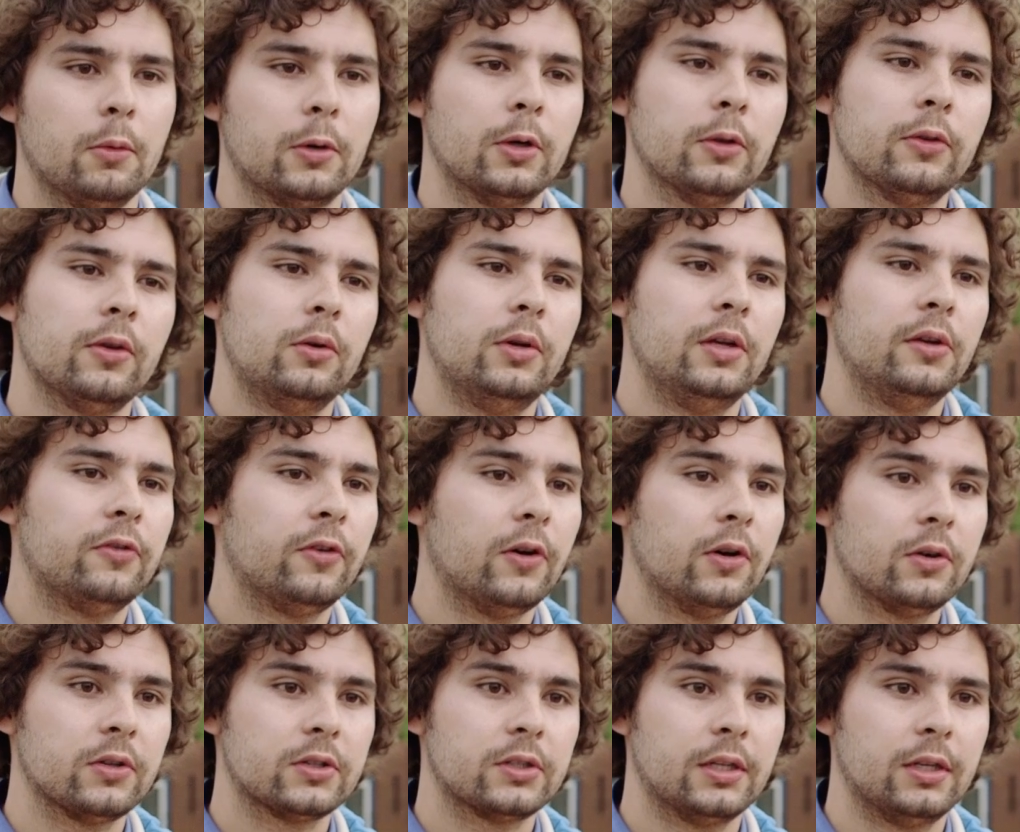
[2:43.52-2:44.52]
We're not only
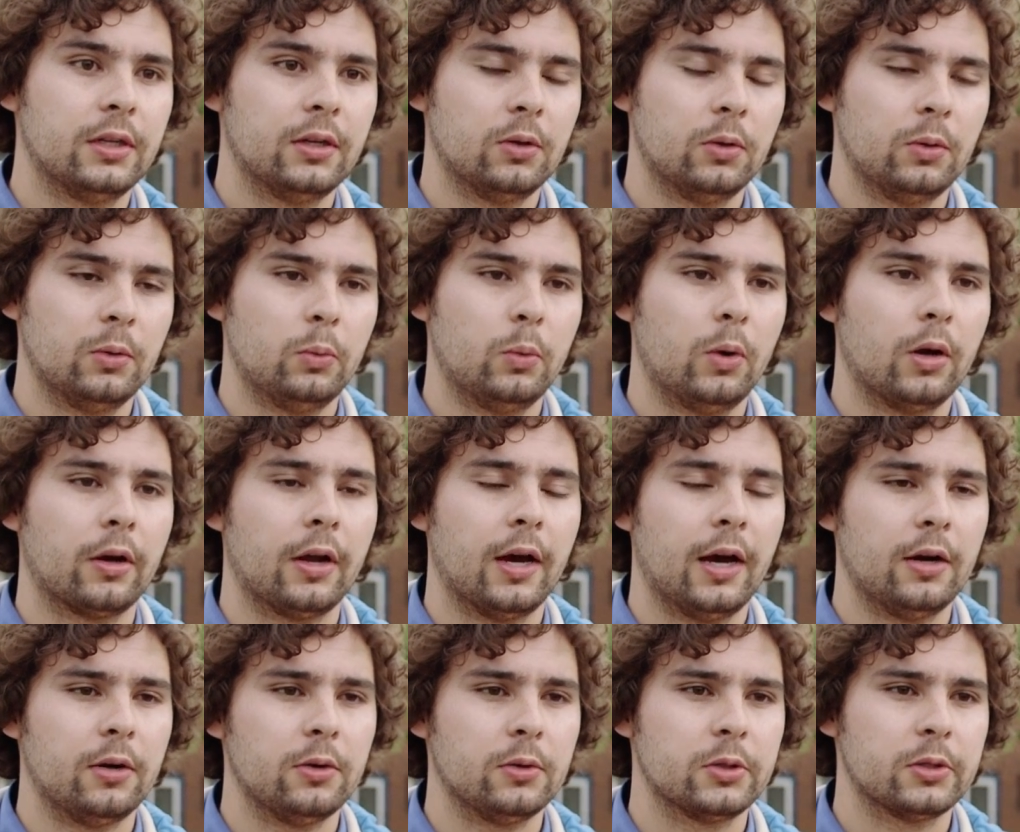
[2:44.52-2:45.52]
focusing on one
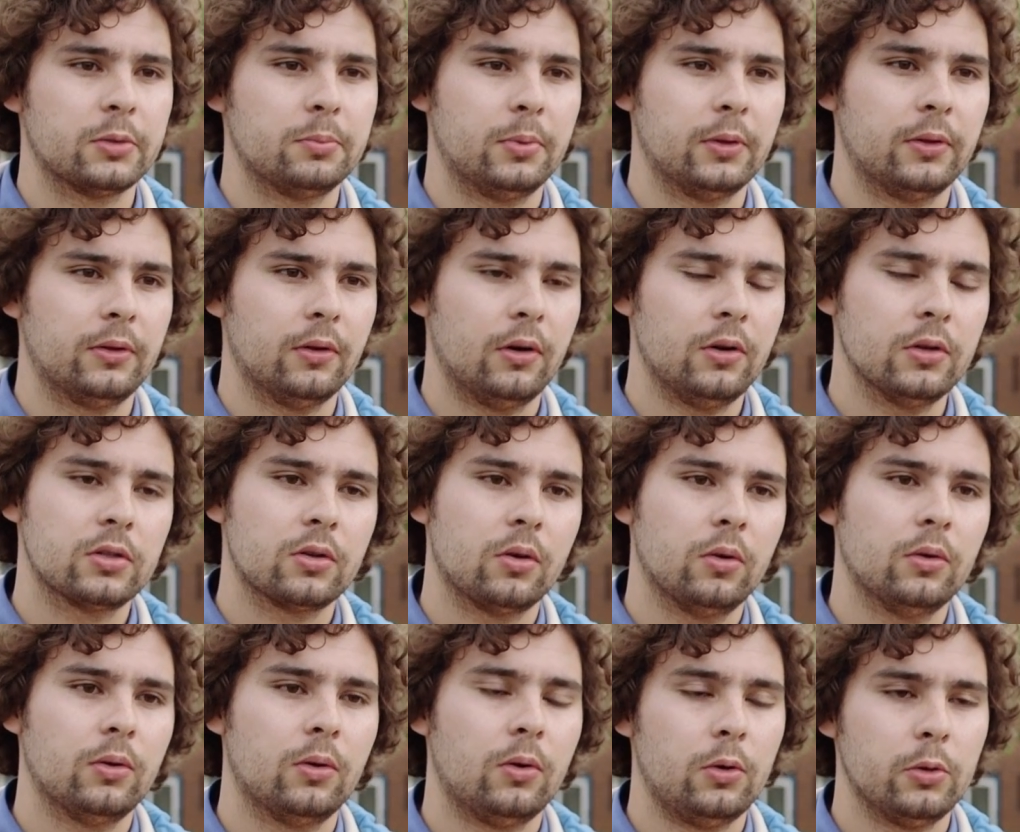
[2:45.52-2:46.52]
house, but also
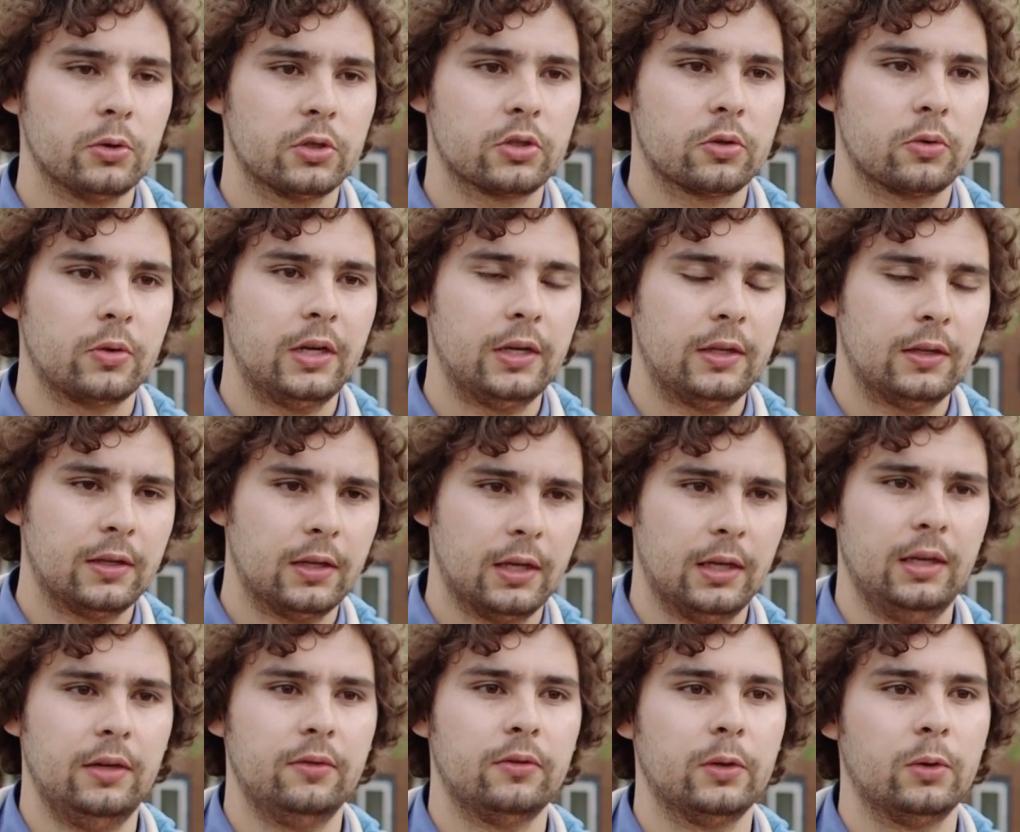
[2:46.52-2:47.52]
on the whole street
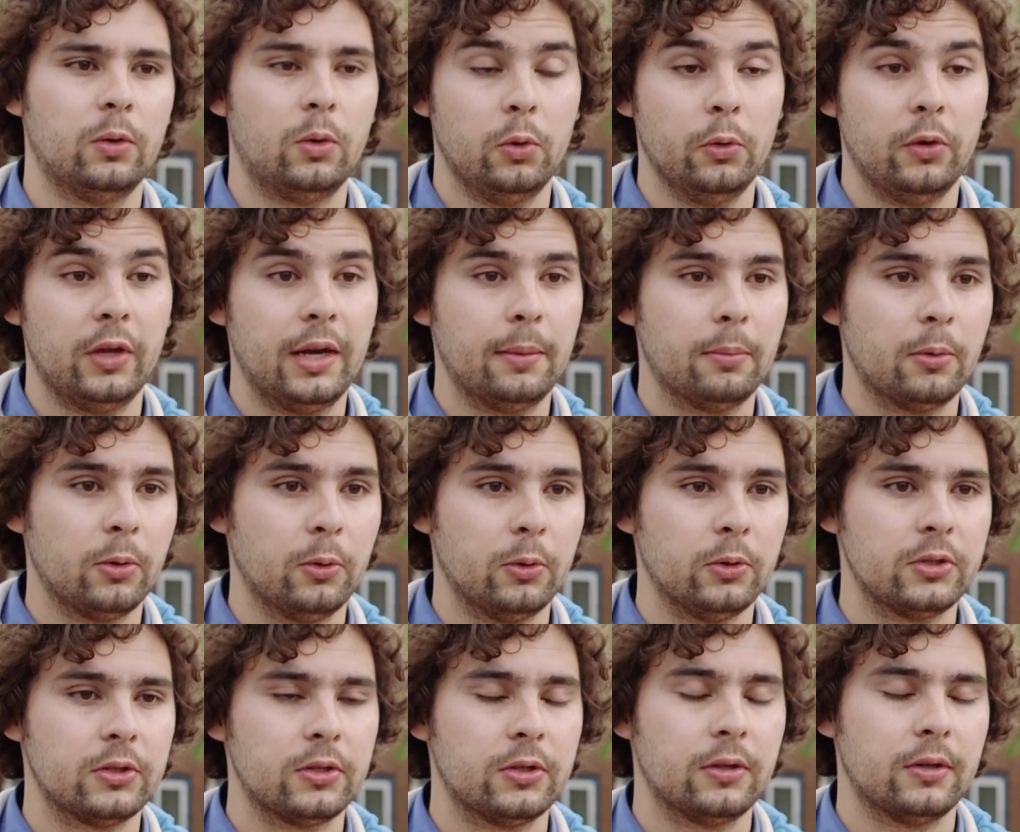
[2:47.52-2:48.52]
and even the whole
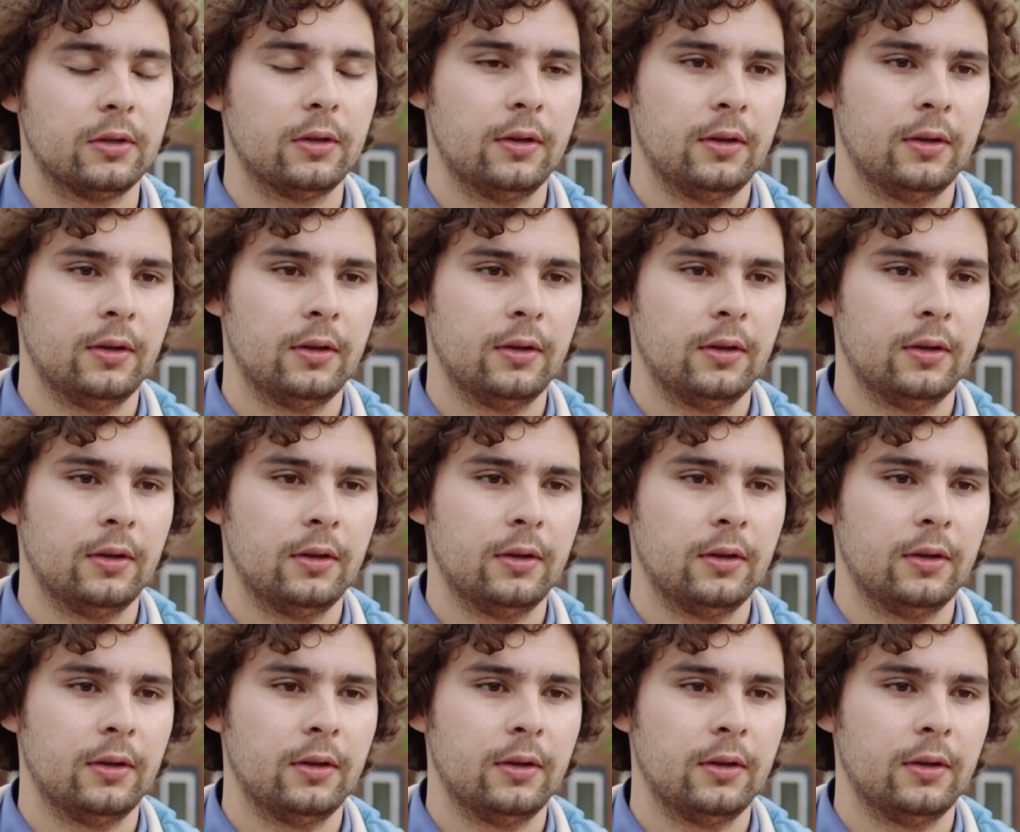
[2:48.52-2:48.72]
neighborhood.